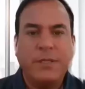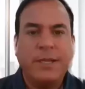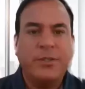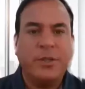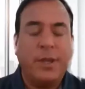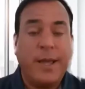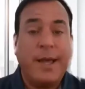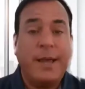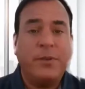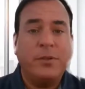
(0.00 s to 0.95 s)
session
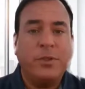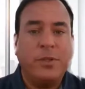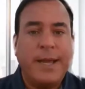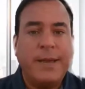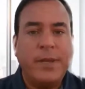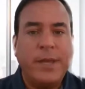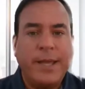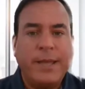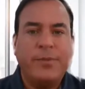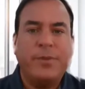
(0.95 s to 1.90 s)
live on July the
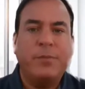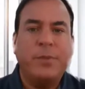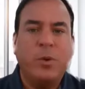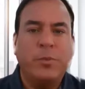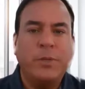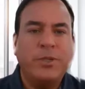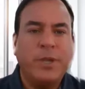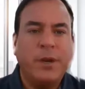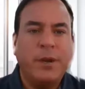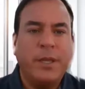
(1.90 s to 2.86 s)
9th, but we'll be
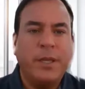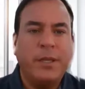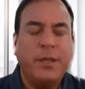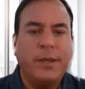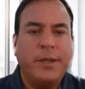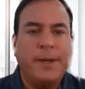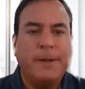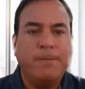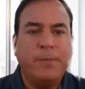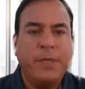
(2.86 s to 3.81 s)
sharing it
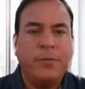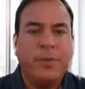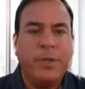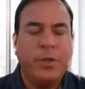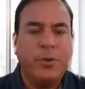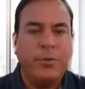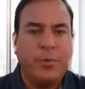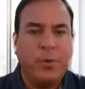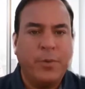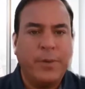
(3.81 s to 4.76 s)
in video
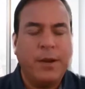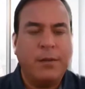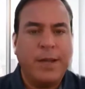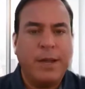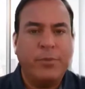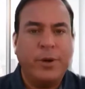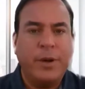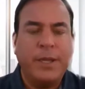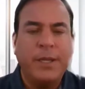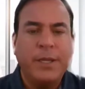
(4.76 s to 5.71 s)
form in our
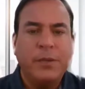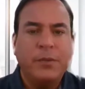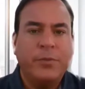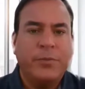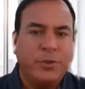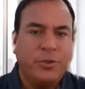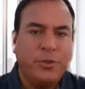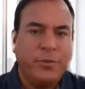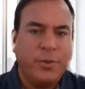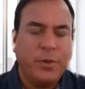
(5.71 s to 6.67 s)
library for
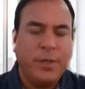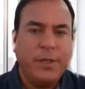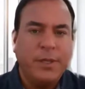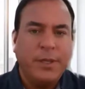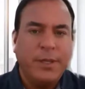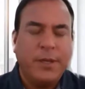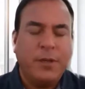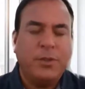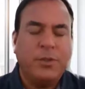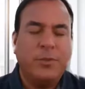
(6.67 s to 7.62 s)
future viewing,
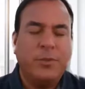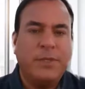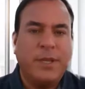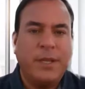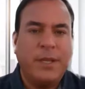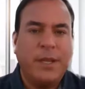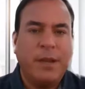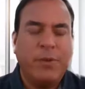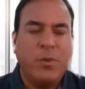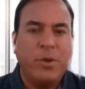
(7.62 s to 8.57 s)
and also we'll be
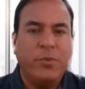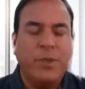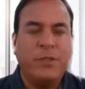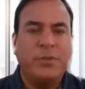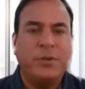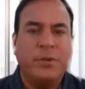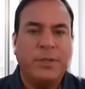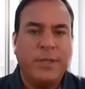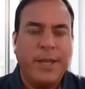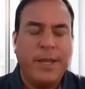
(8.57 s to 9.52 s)
sending everyone who
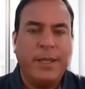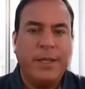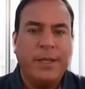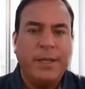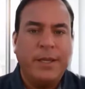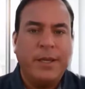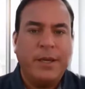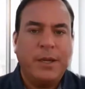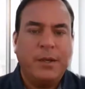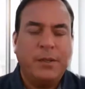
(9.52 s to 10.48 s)
registered today
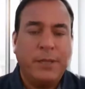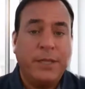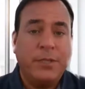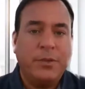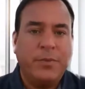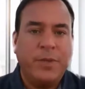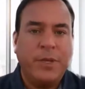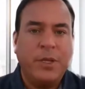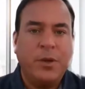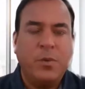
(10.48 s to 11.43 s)
a link to the
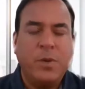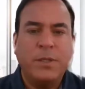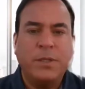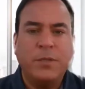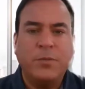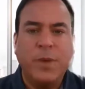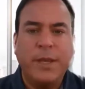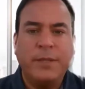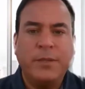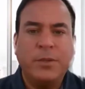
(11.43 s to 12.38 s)
video once it's
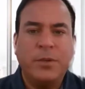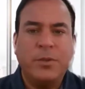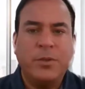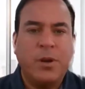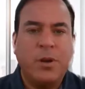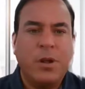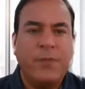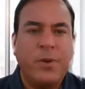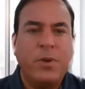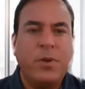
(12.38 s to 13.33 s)
ready. So to start
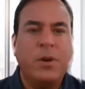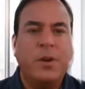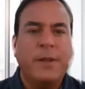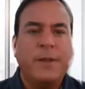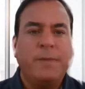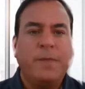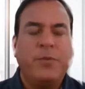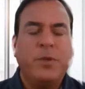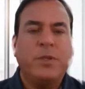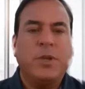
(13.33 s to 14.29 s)
off, I wonder
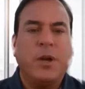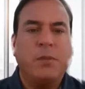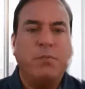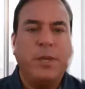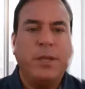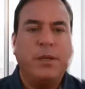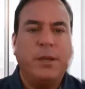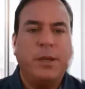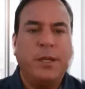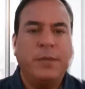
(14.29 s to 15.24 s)
if you can talk a
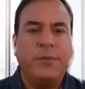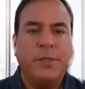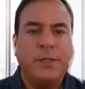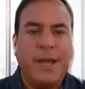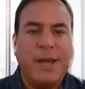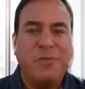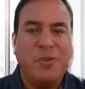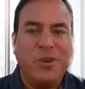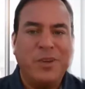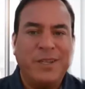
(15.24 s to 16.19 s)
bit, given the
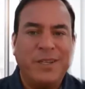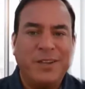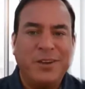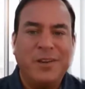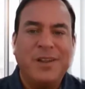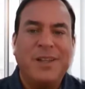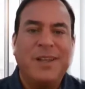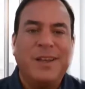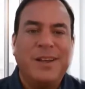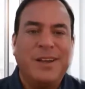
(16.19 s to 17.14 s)
time that we're in here,
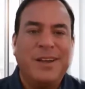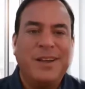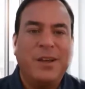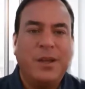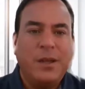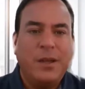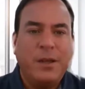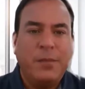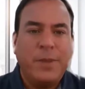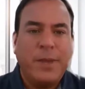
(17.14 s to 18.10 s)

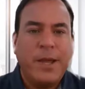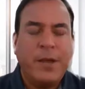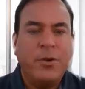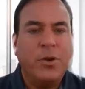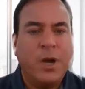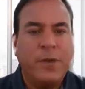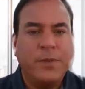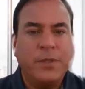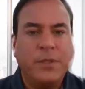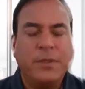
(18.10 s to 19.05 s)
about how your
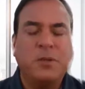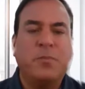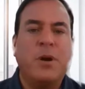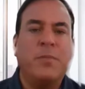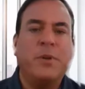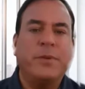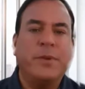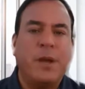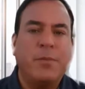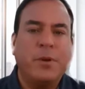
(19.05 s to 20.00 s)
office and the Department
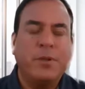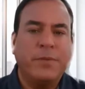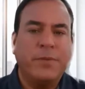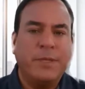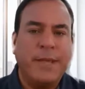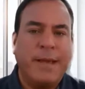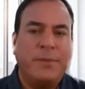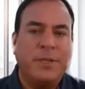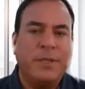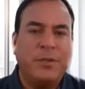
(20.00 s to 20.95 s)
of Commerce have
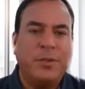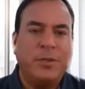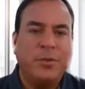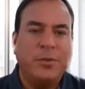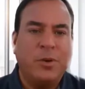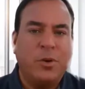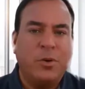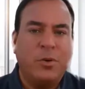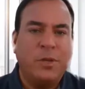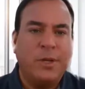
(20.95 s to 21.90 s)
adapted to the
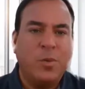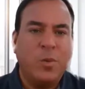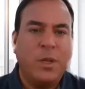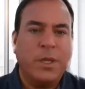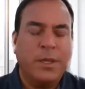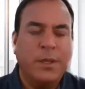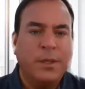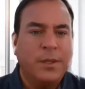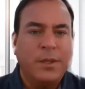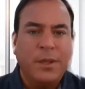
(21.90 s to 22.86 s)
whole working